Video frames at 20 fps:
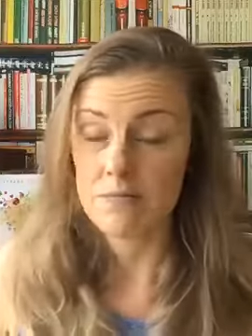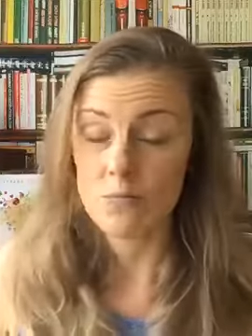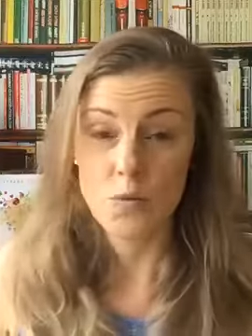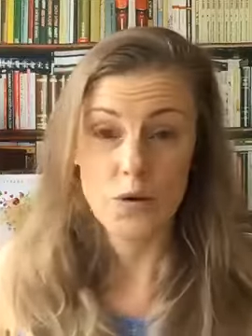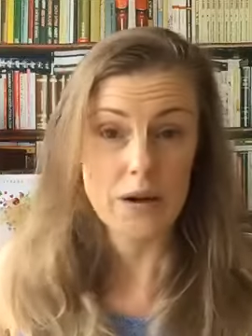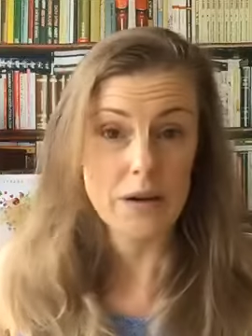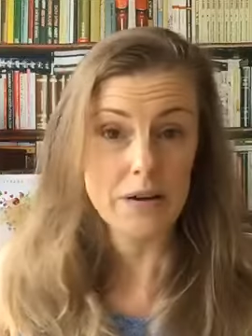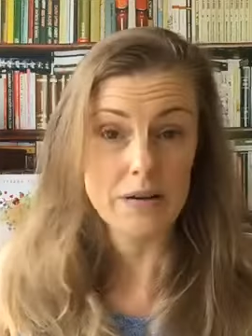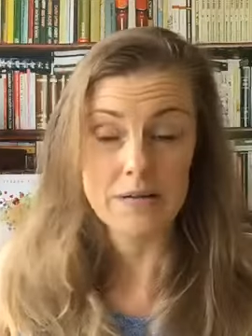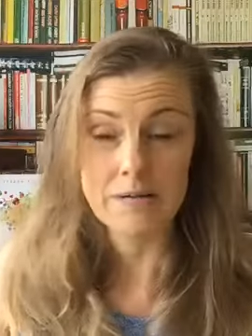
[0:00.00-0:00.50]

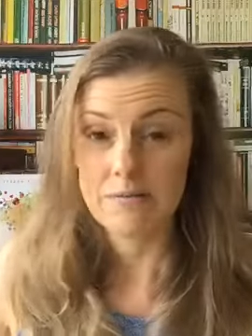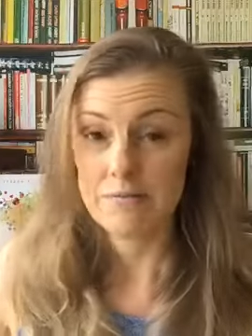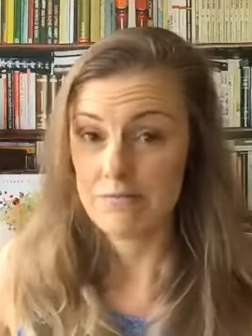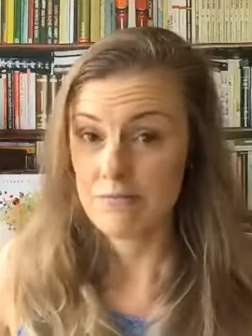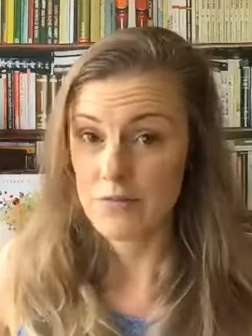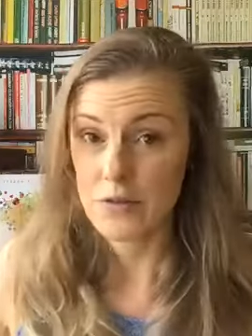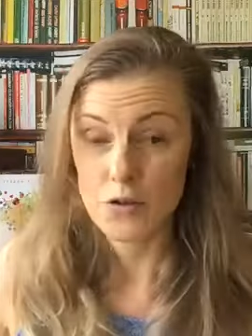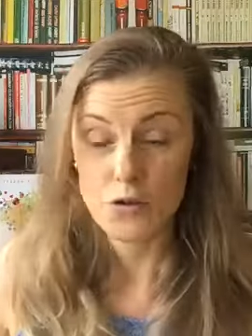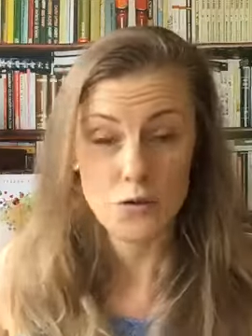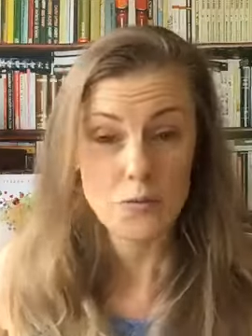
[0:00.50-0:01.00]
we're
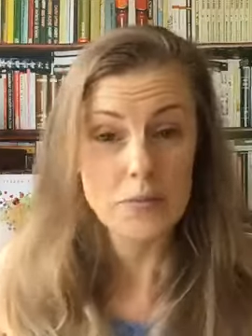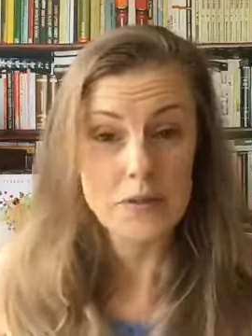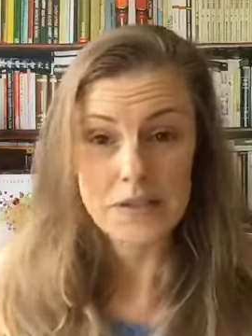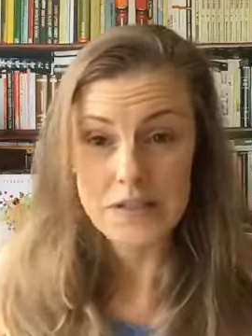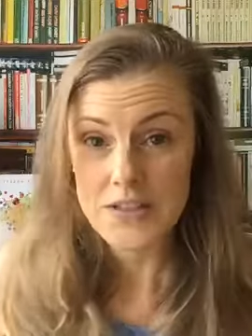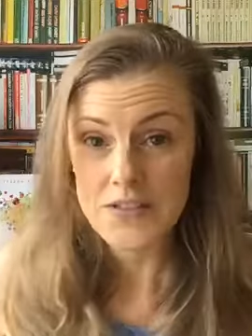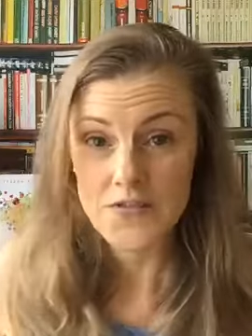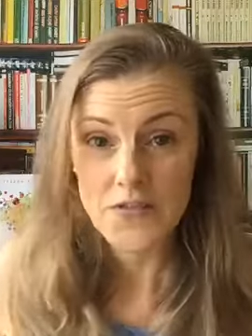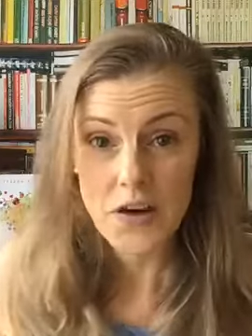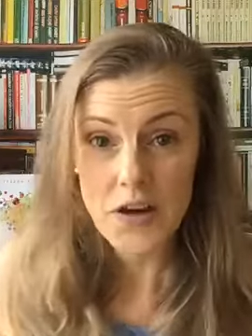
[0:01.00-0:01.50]
human
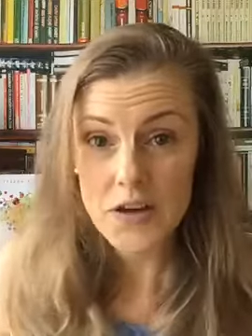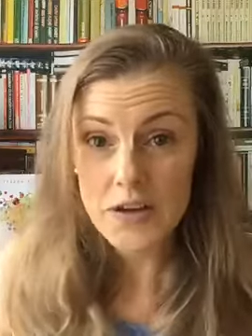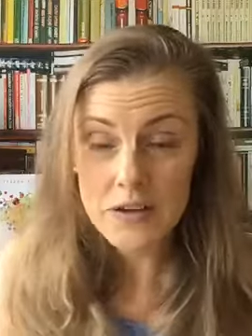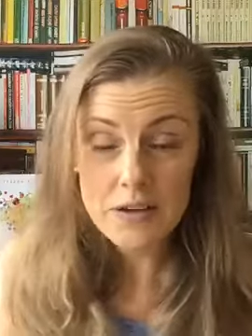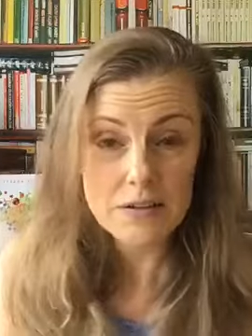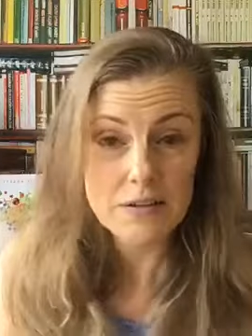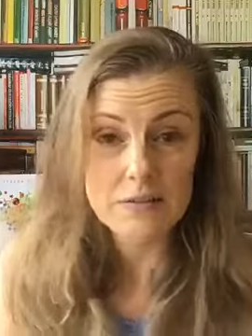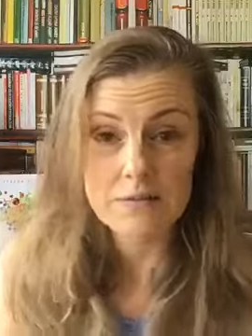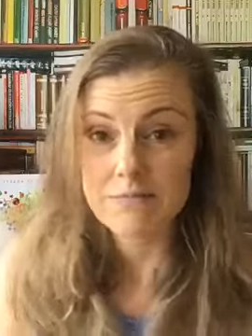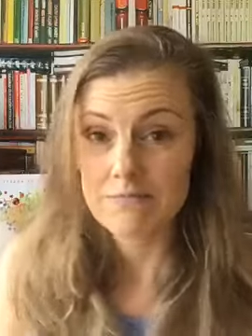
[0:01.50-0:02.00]
as
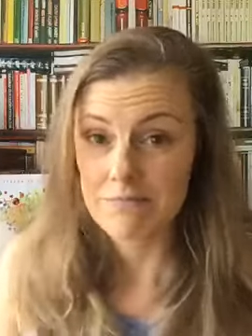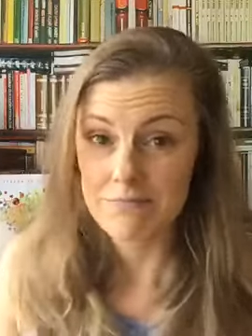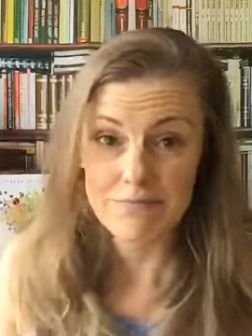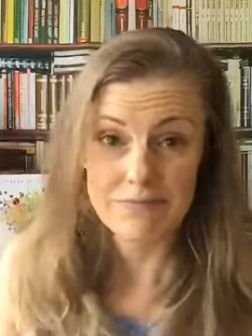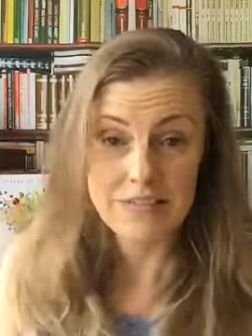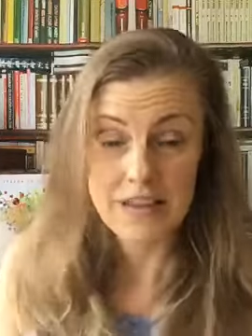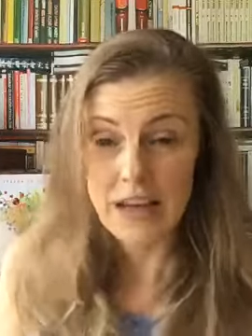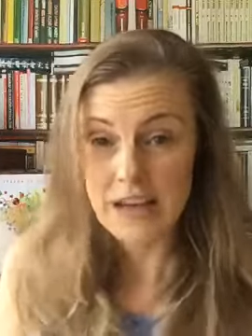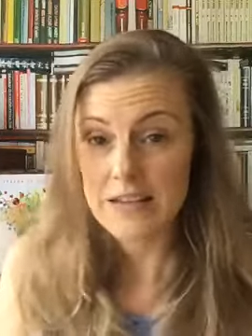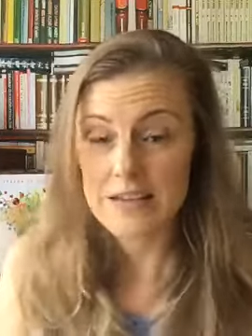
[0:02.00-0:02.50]
fuck,
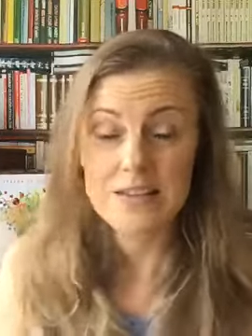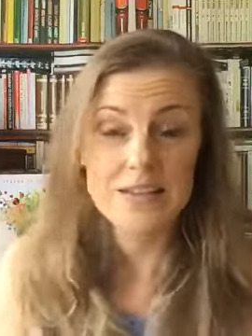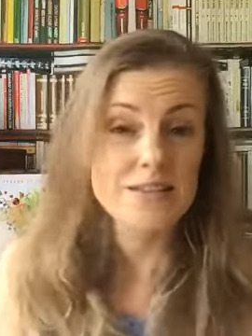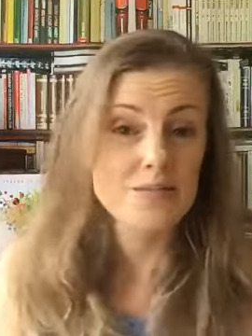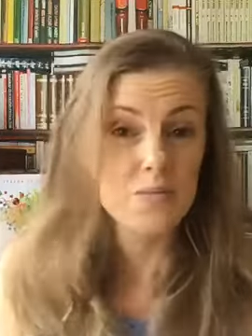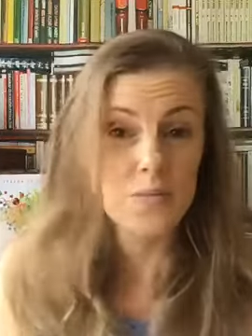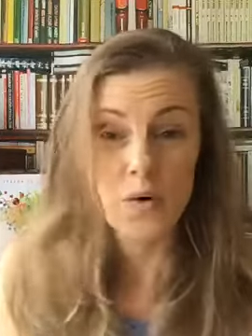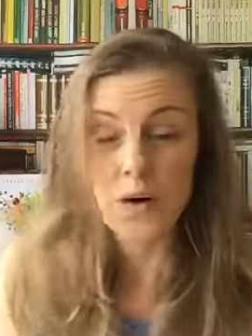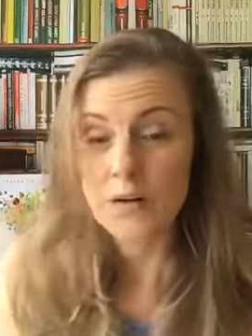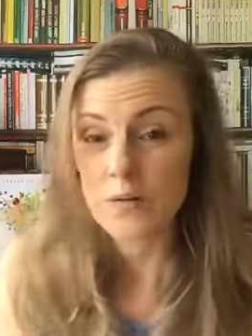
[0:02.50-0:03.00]
and
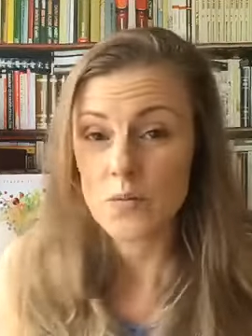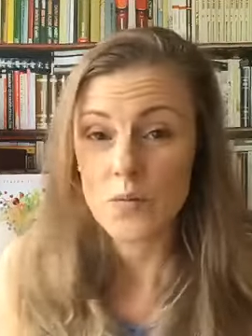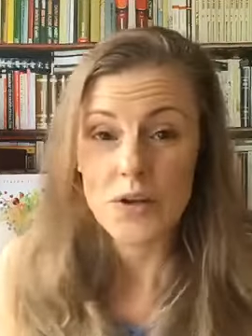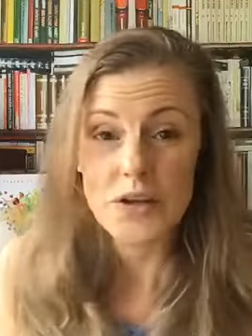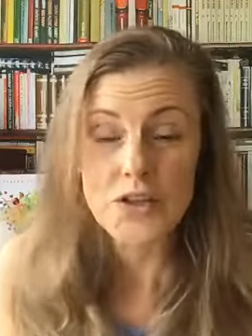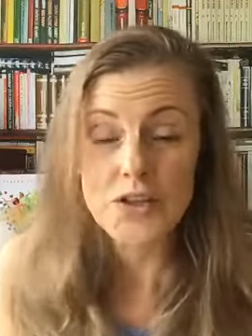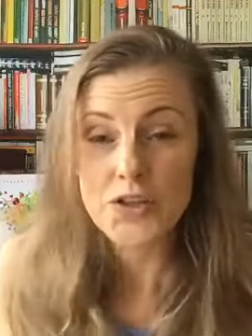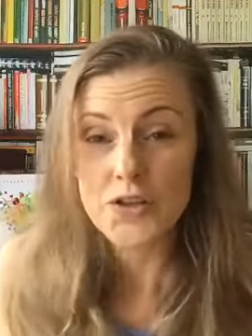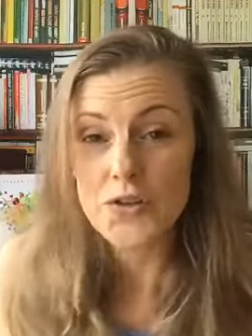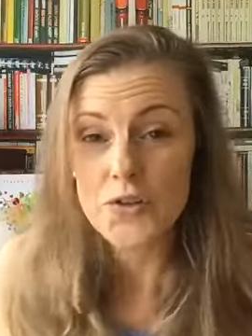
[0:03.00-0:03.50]
that's what
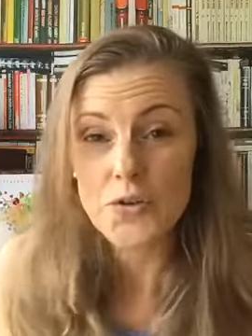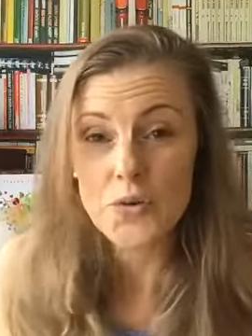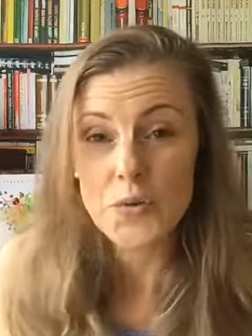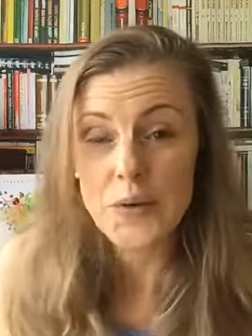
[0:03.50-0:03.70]
we do.